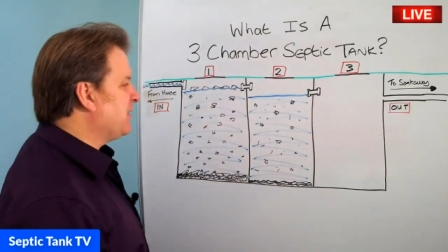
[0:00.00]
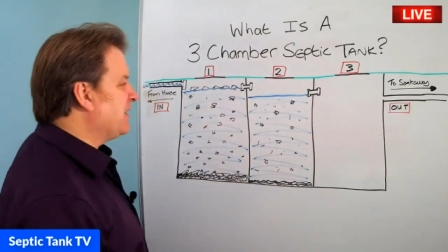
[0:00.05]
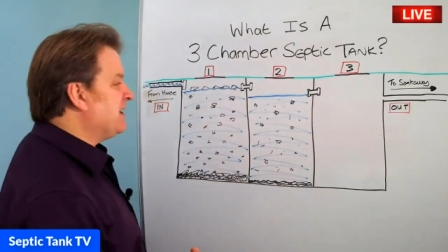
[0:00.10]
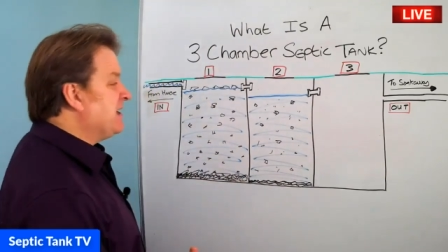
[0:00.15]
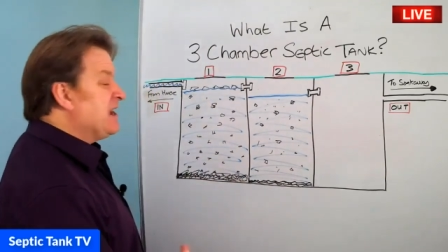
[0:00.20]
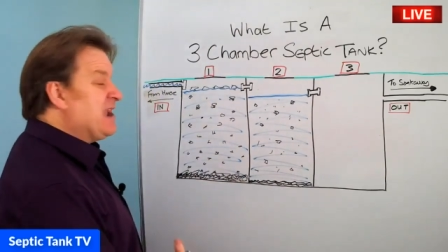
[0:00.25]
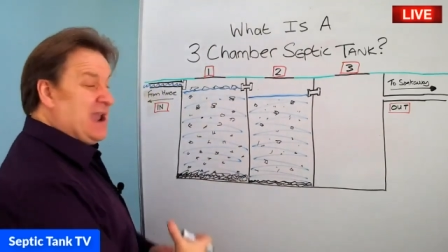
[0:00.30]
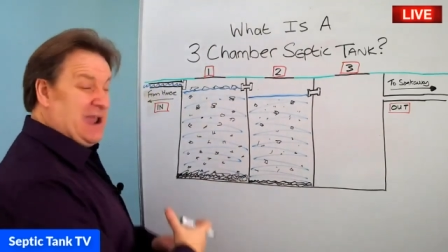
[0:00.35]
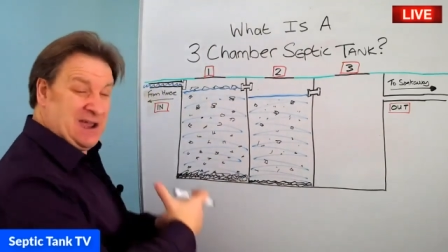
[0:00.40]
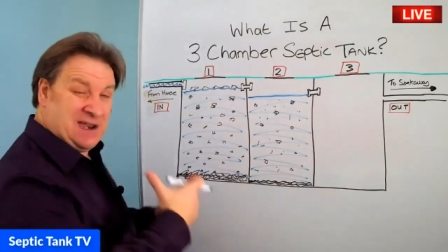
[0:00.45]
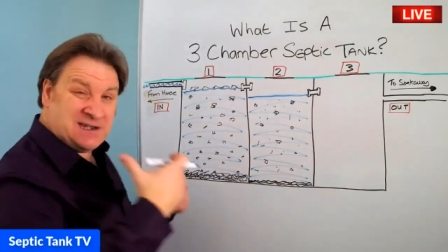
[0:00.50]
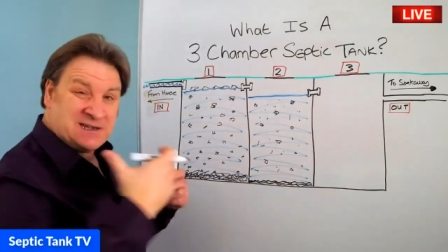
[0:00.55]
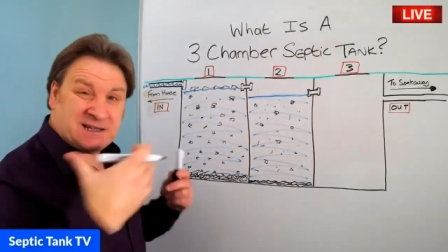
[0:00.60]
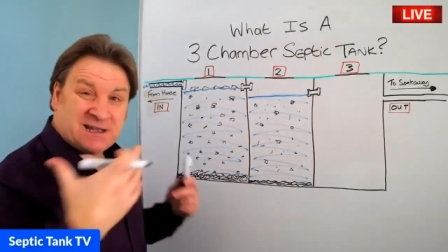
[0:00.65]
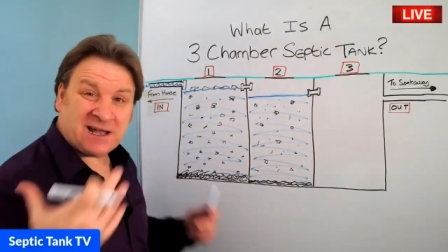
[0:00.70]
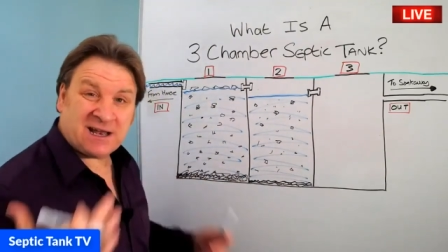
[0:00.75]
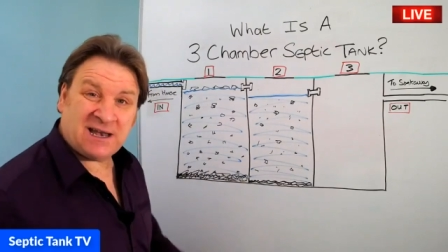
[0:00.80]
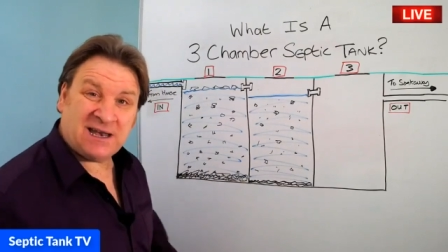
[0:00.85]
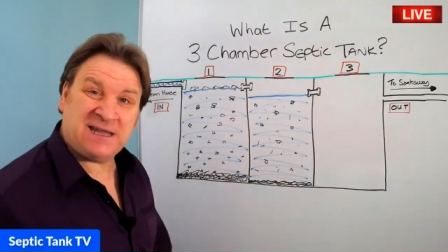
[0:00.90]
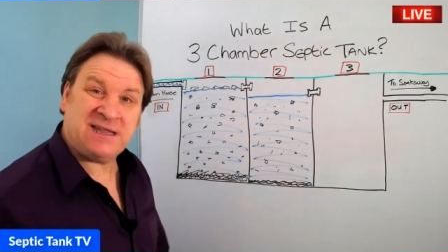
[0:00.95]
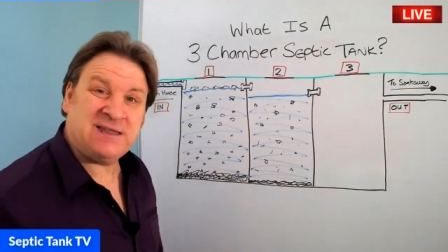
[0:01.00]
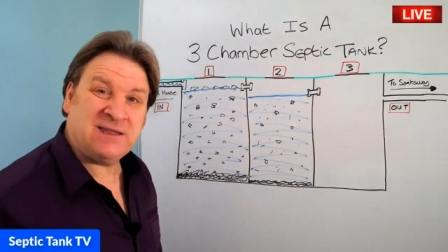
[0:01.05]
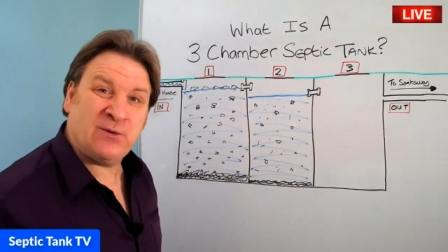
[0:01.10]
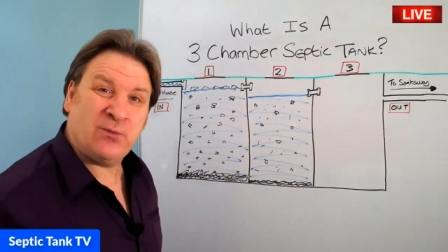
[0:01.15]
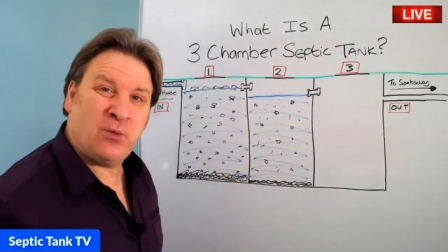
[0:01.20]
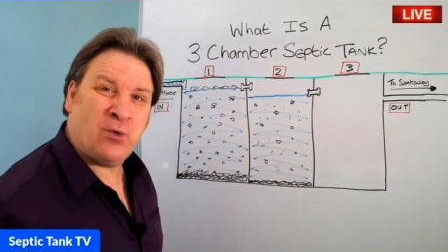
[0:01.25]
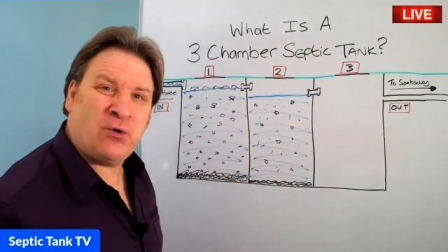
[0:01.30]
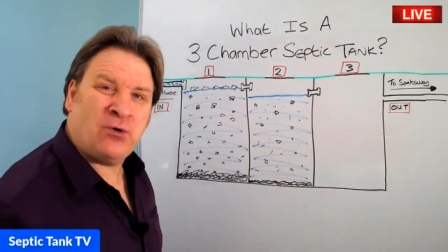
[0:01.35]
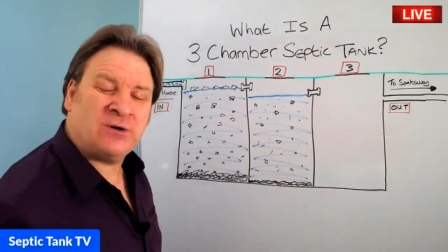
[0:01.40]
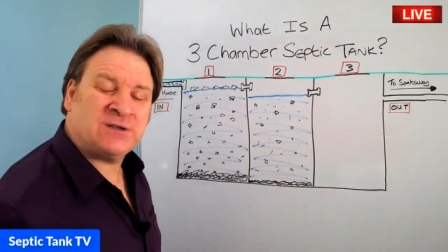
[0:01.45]
right, and clean
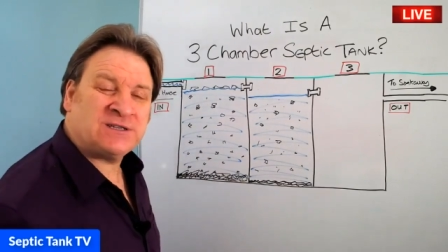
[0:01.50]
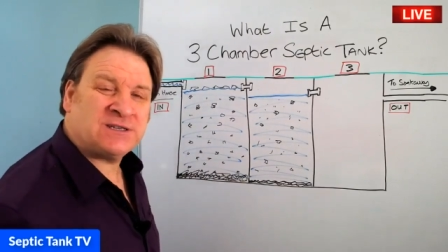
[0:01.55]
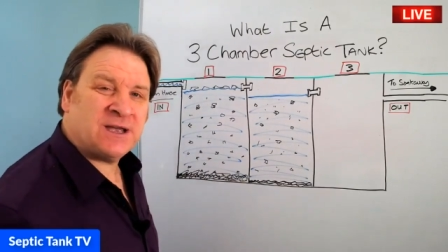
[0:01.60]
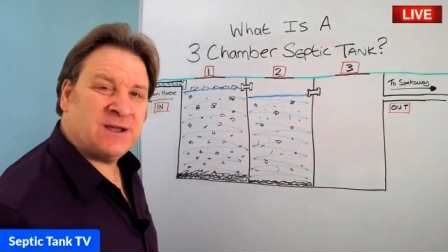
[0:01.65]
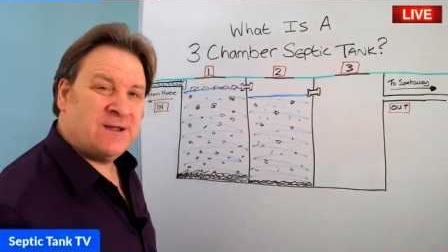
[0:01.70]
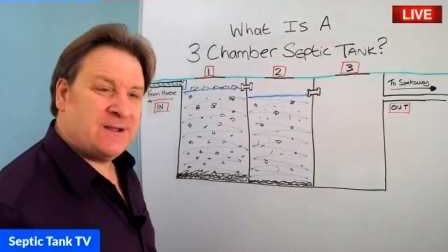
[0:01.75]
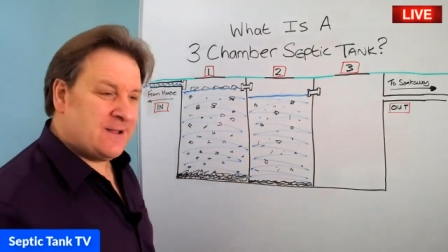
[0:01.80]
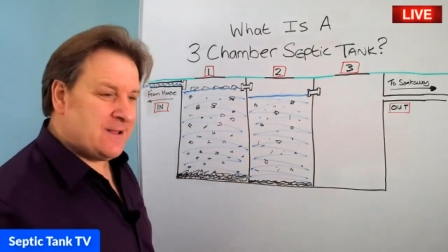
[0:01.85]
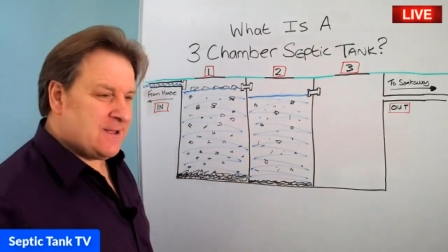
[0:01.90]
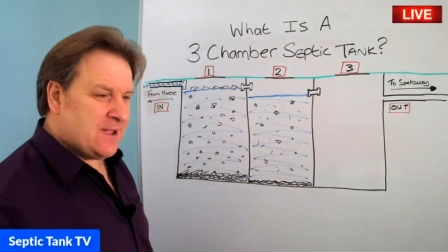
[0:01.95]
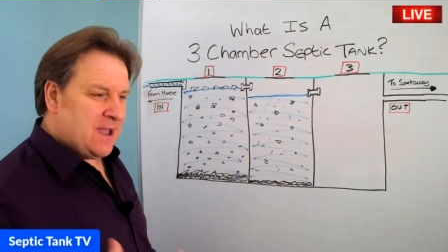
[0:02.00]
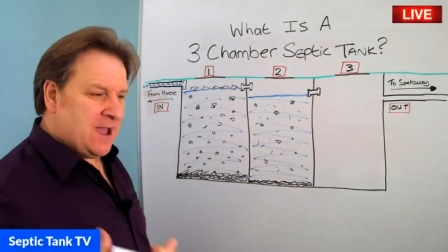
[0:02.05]
the water.